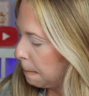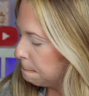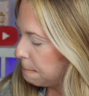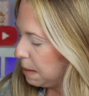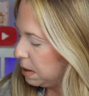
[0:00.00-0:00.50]

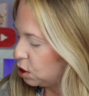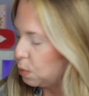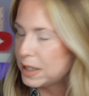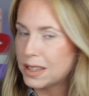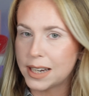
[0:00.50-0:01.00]
maybe,
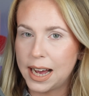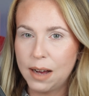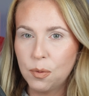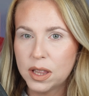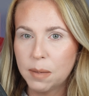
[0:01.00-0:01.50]
should we start
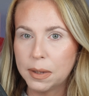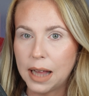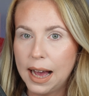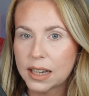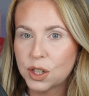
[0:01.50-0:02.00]
out with the
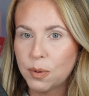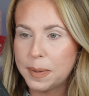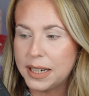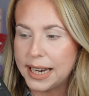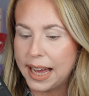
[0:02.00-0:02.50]
black? Should
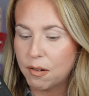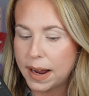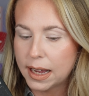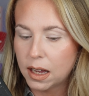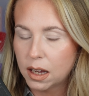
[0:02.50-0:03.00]
we be
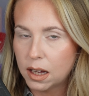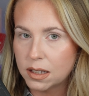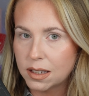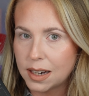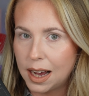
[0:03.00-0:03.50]
daring
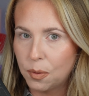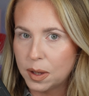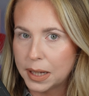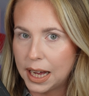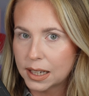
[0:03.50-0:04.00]
and start out with
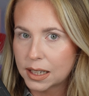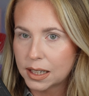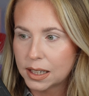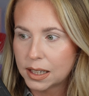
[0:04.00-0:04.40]
the black?